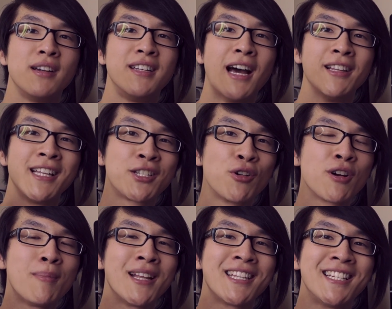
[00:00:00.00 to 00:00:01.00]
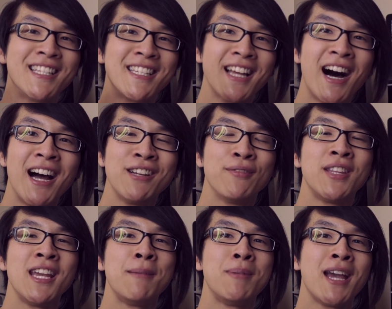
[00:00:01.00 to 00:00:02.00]
Now let's talk about the design of the
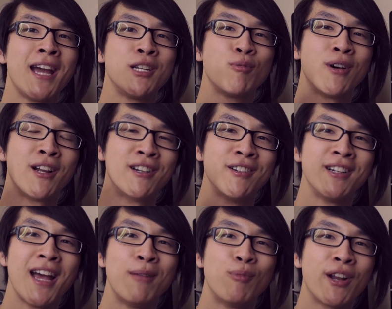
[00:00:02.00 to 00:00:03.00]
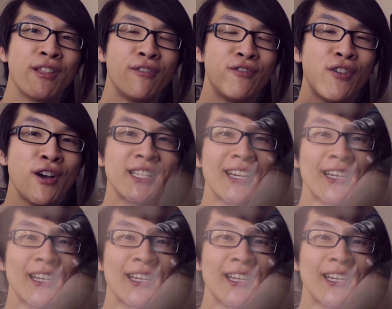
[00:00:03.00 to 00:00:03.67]
EPH-100, and one of the first